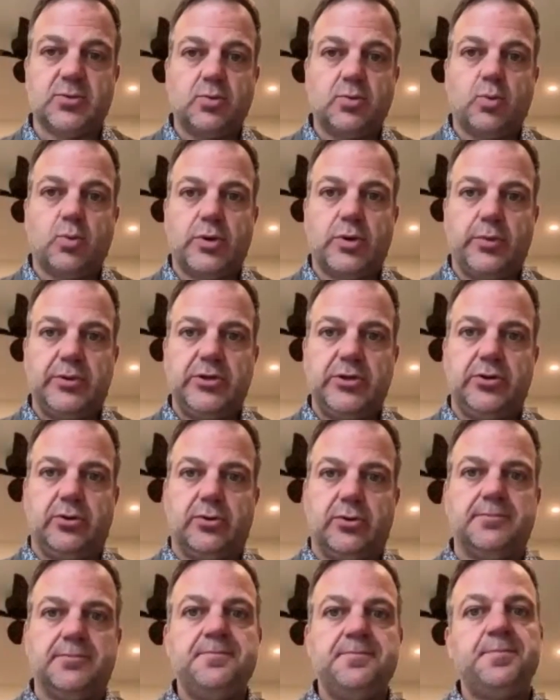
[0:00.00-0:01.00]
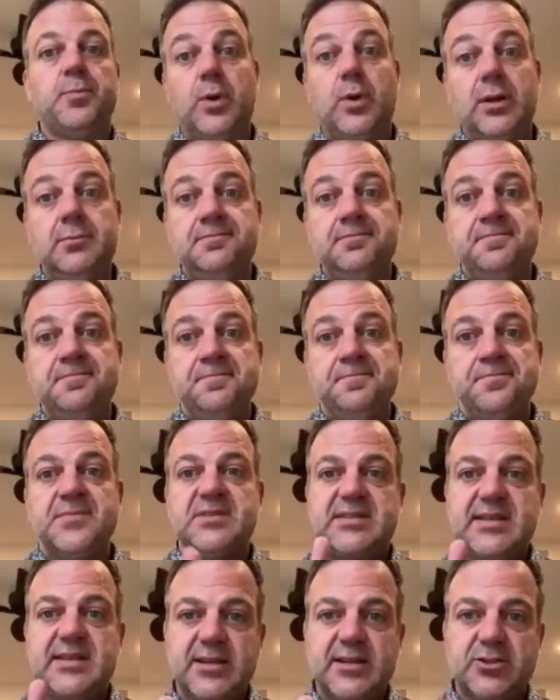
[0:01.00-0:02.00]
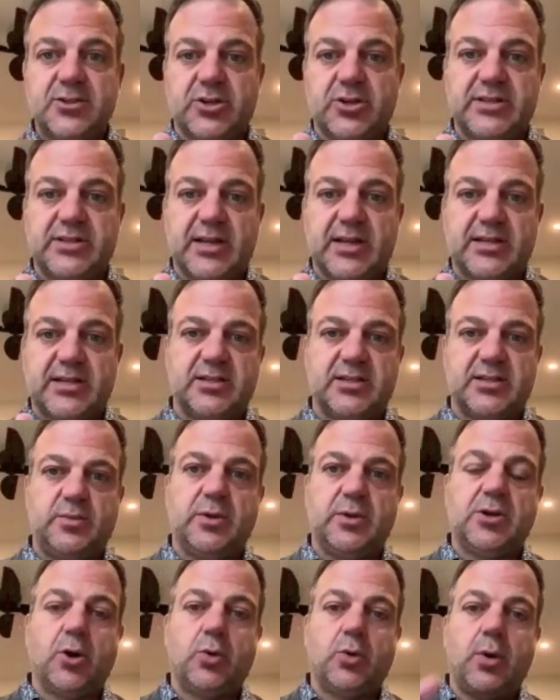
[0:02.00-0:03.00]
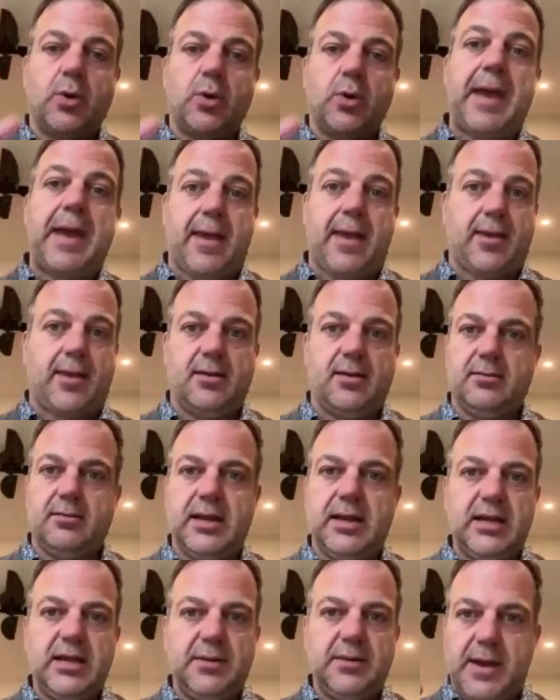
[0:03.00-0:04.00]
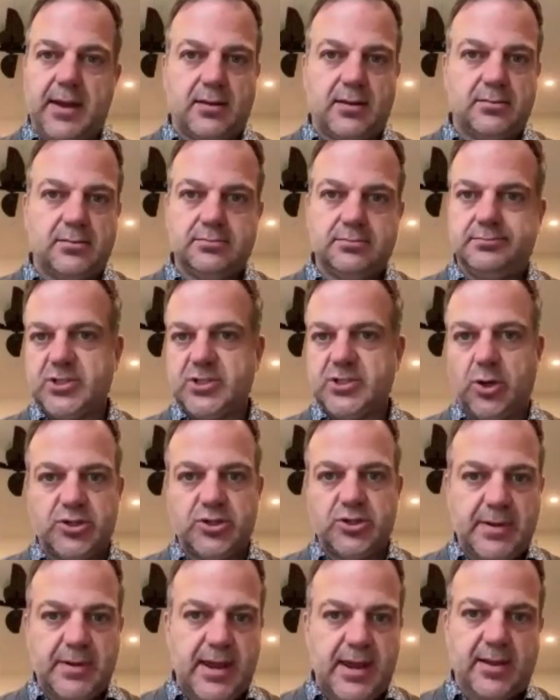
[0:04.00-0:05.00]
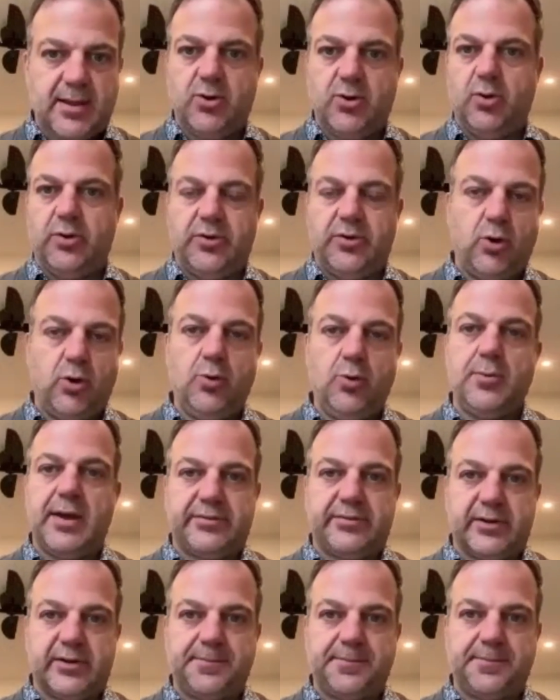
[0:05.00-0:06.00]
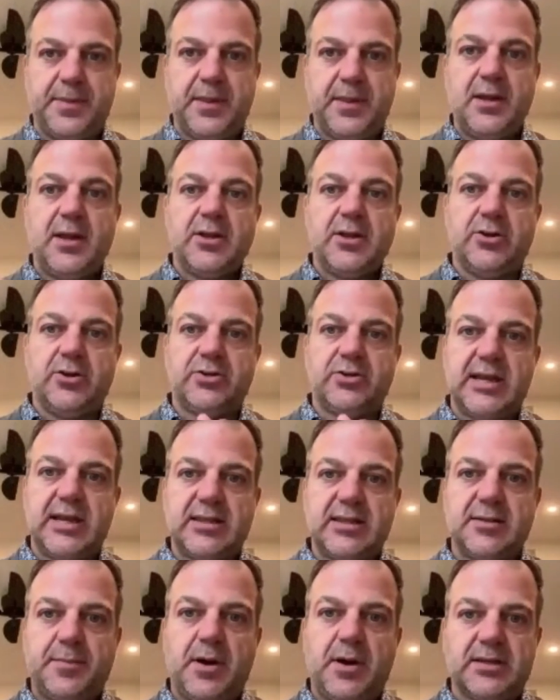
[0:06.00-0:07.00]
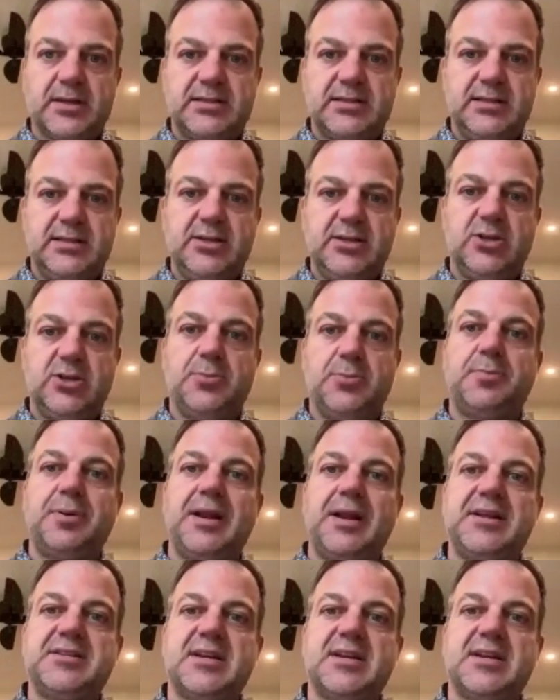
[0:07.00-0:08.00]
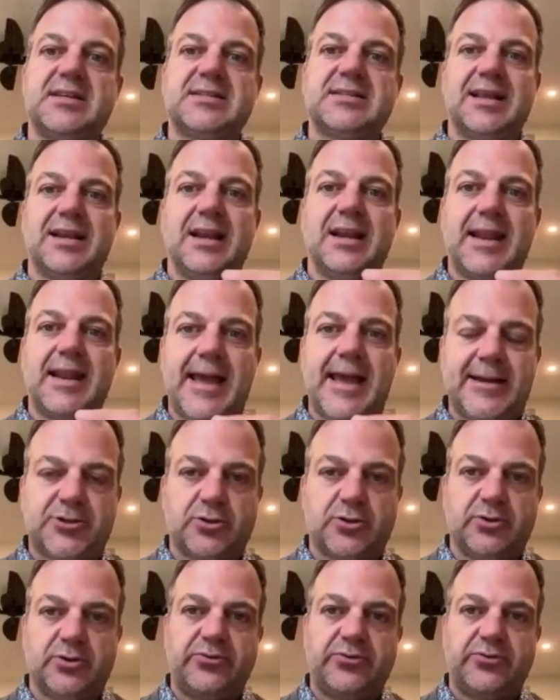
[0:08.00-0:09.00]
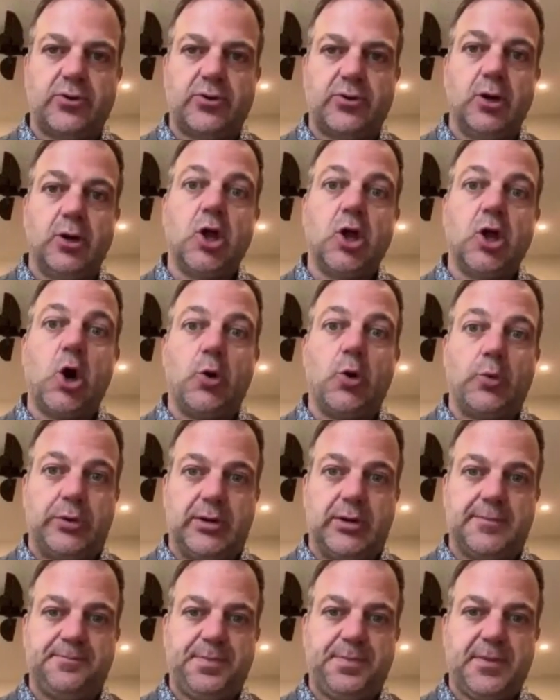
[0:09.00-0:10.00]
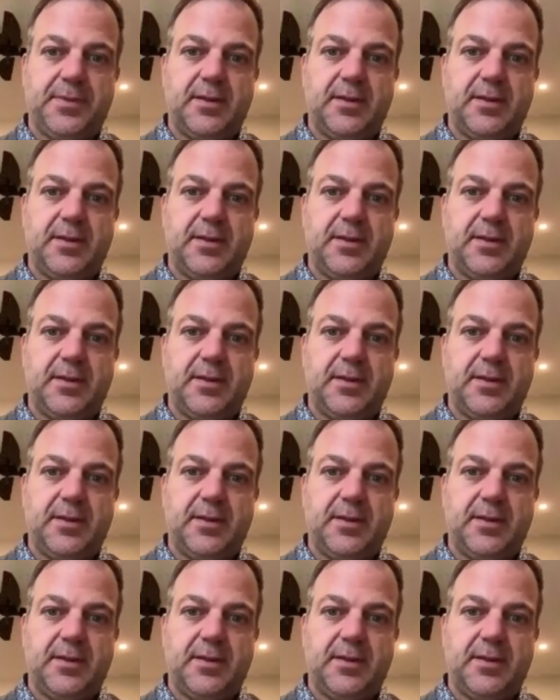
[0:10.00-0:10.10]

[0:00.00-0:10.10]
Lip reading: So what do? Well, second transaction is we go to a bank, any bank, Scotiabank, whomever. You take the policy and you pledge it as collateral for a loan.